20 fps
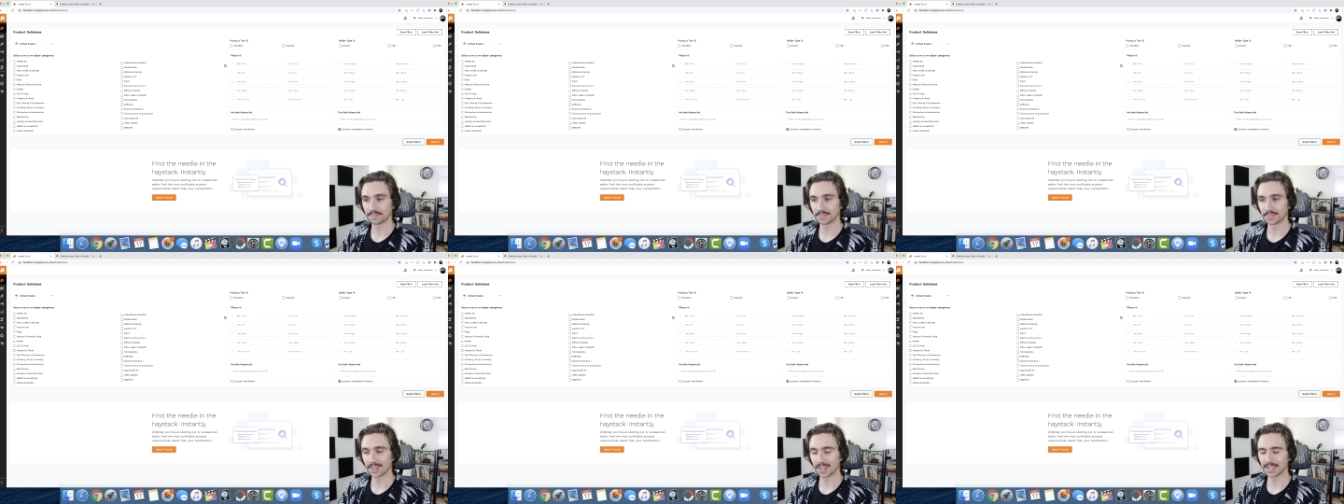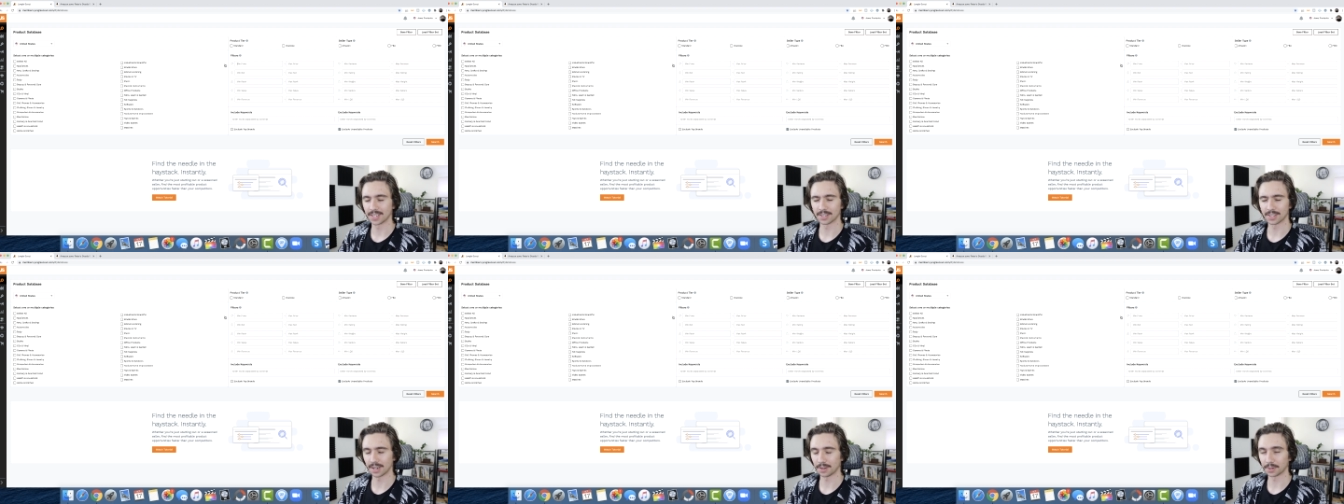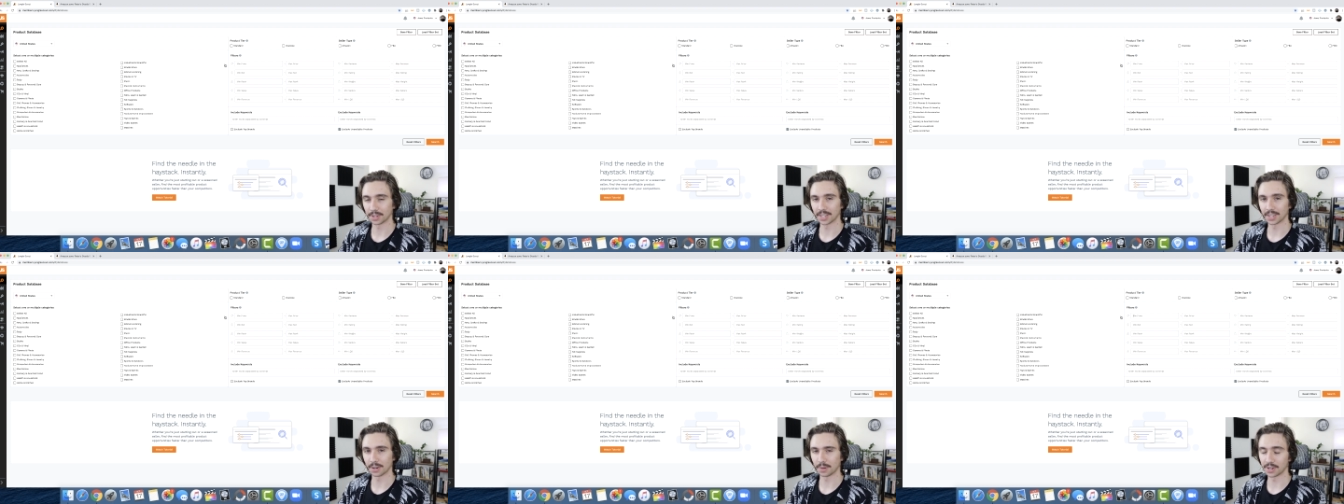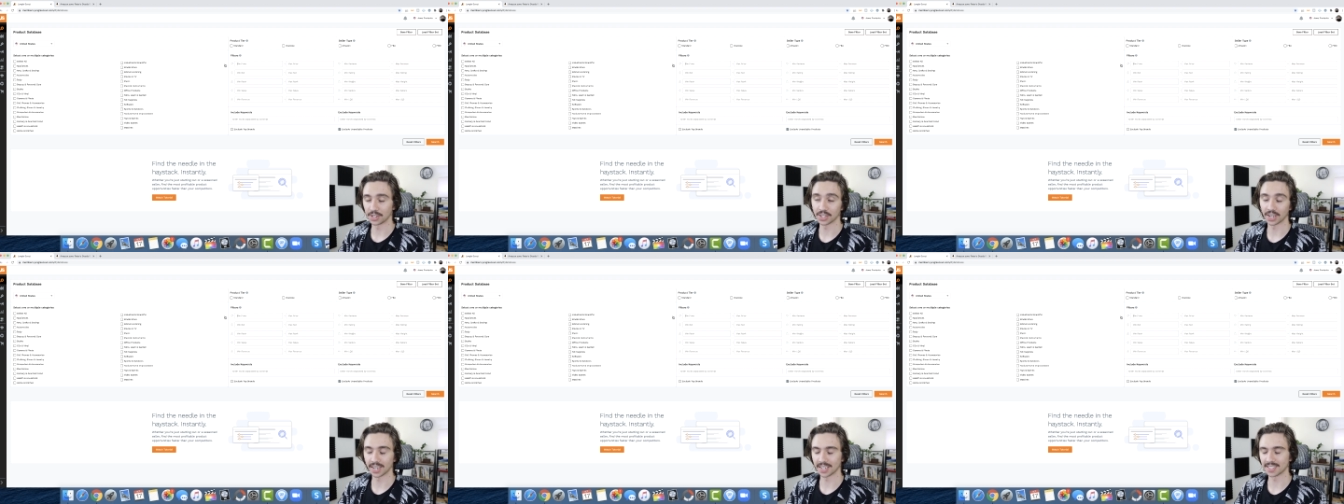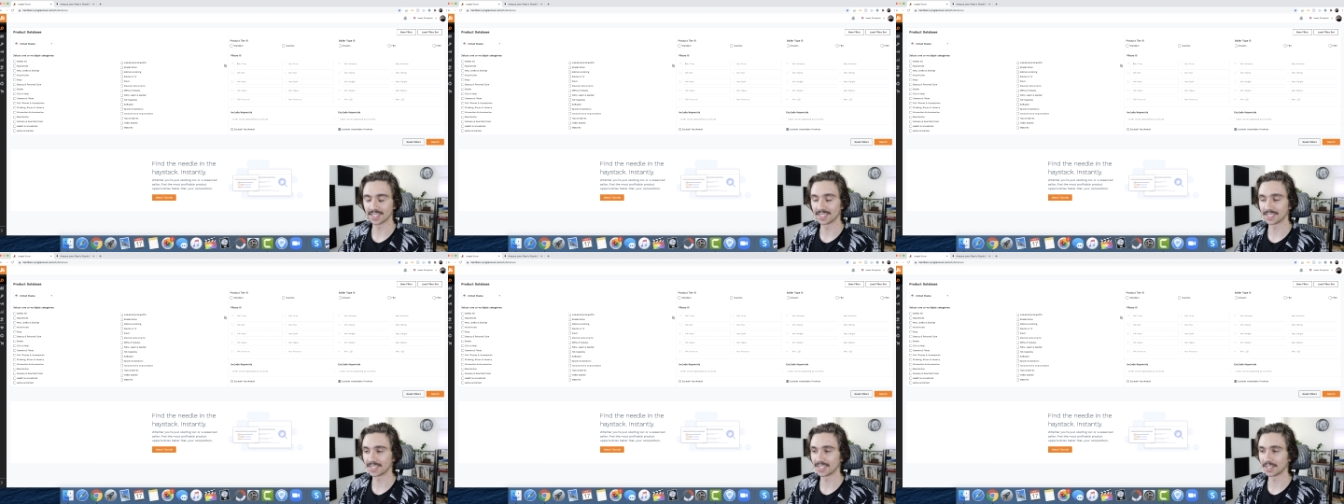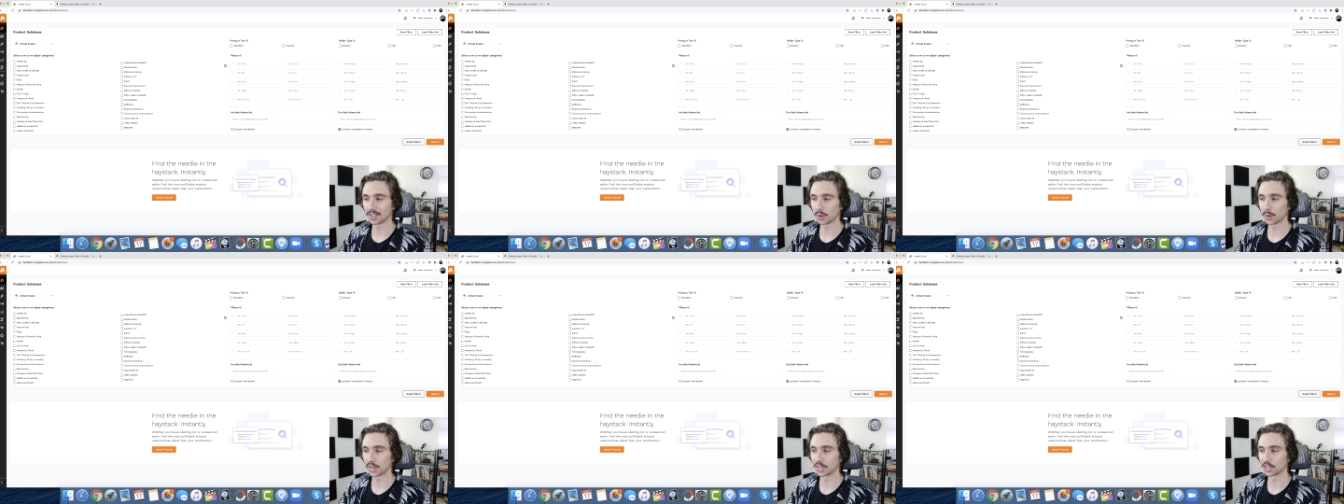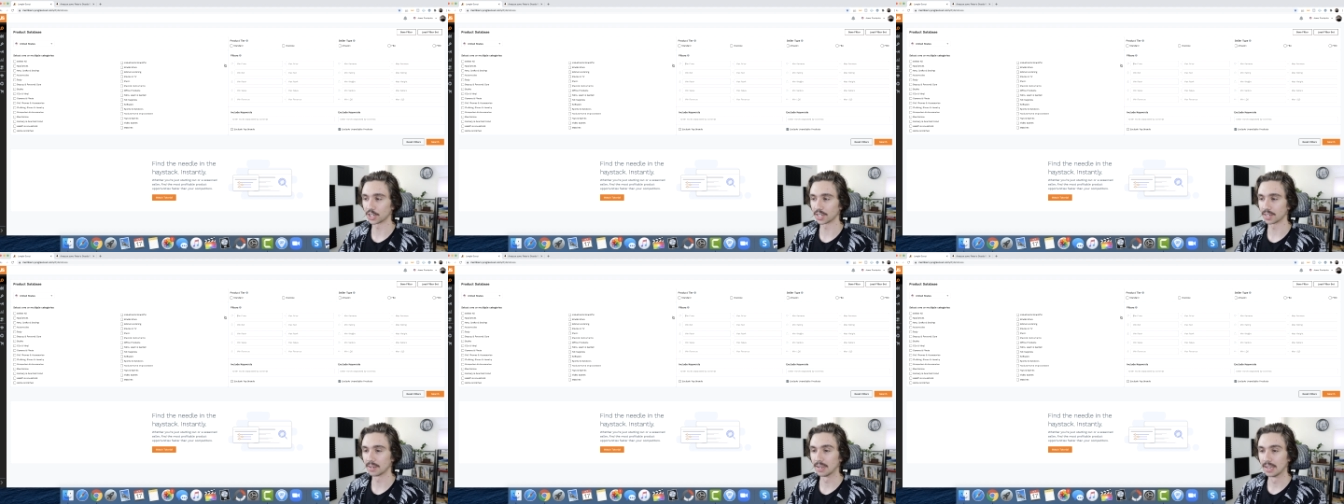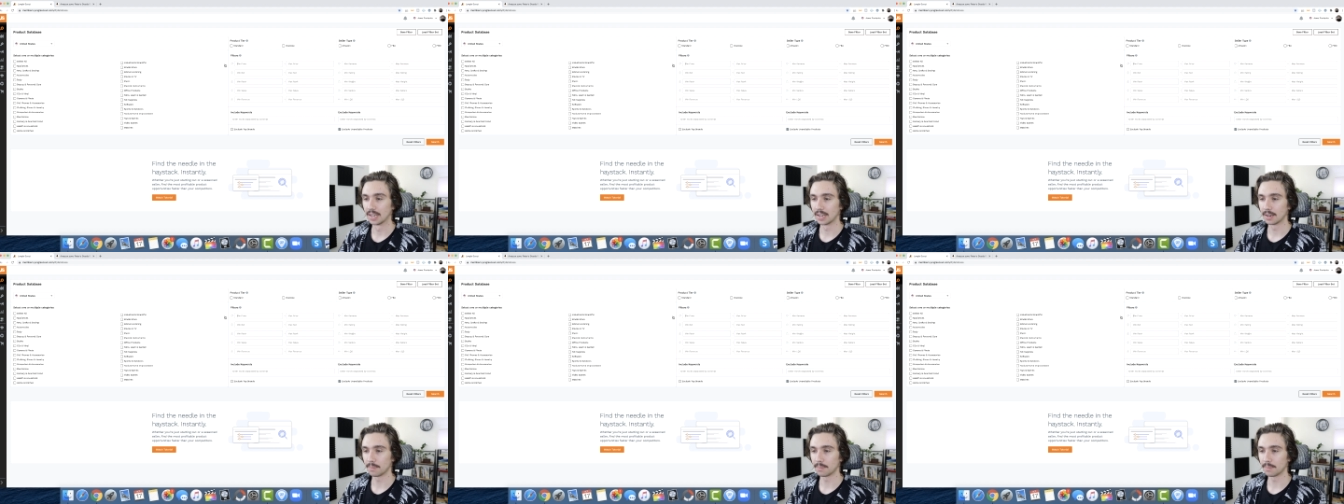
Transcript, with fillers: not, it's not really equation, I guess it's the equation,